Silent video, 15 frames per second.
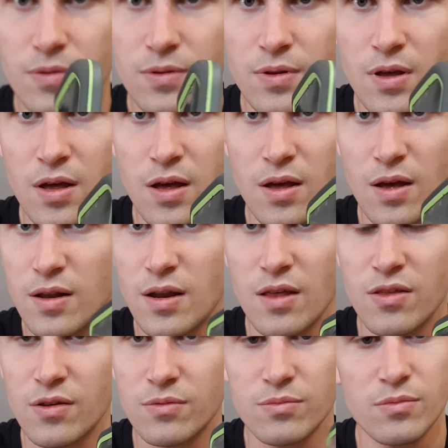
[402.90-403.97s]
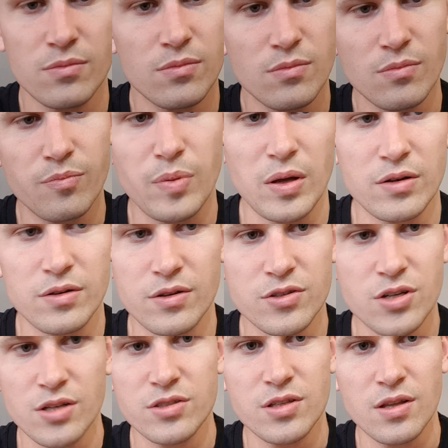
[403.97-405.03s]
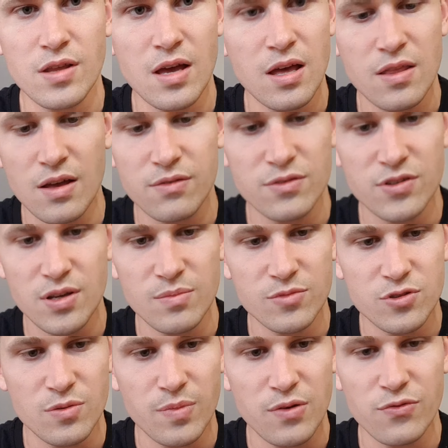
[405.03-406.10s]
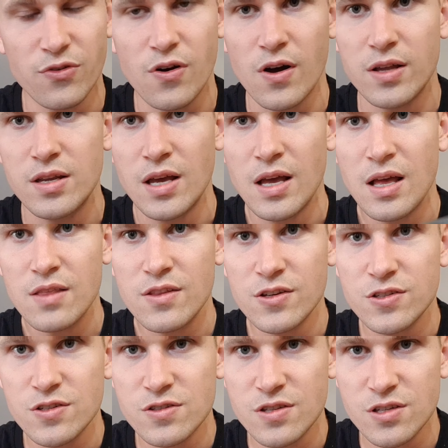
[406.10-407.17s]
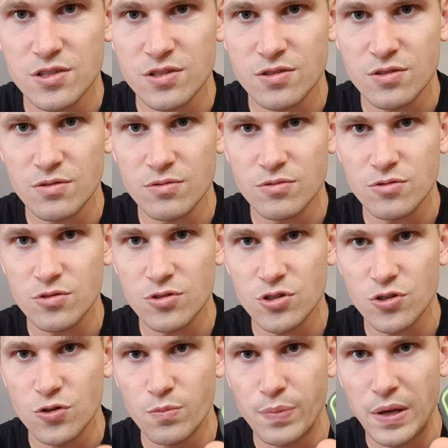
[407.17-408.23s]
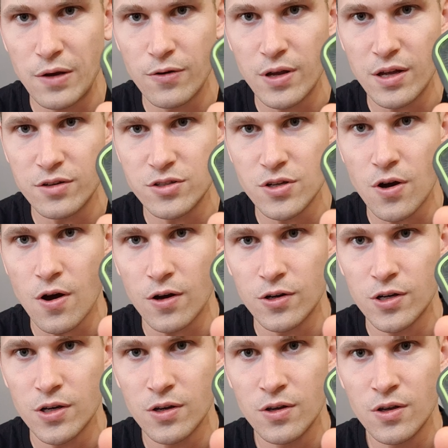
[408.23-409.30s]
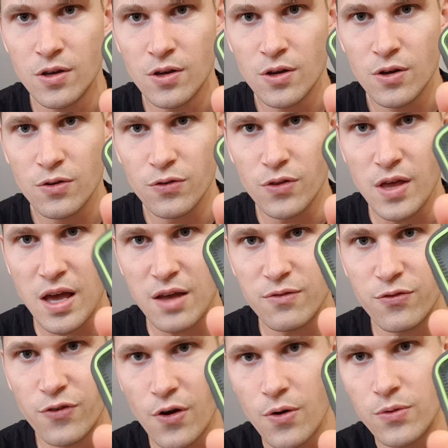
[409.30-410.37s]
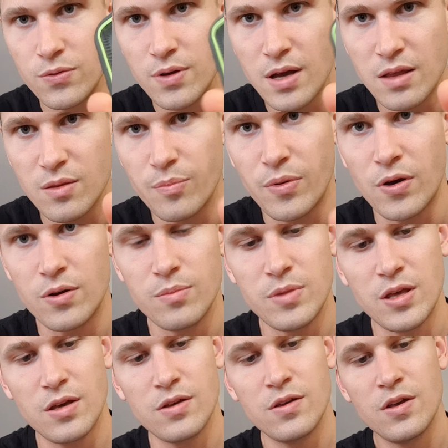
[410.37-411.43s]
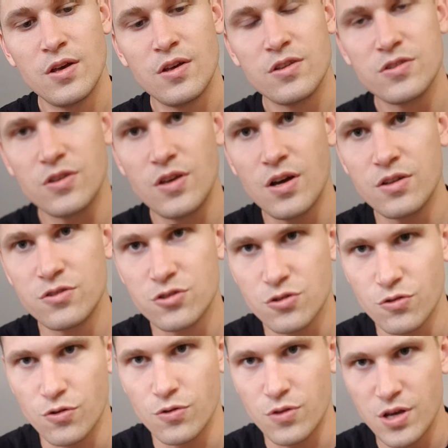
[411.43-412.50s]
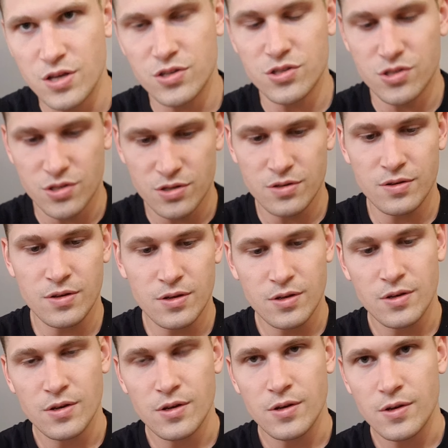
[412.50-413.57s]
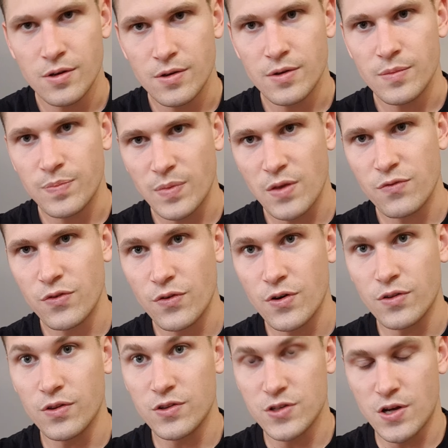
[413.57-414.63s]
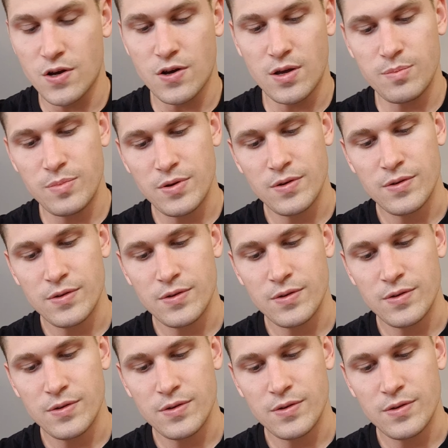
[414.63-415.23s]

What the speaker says: another button adjuster there that seems to be fine. This is this superior dock for the headphone at the bottom here. So you unscrew this, if you've got the time.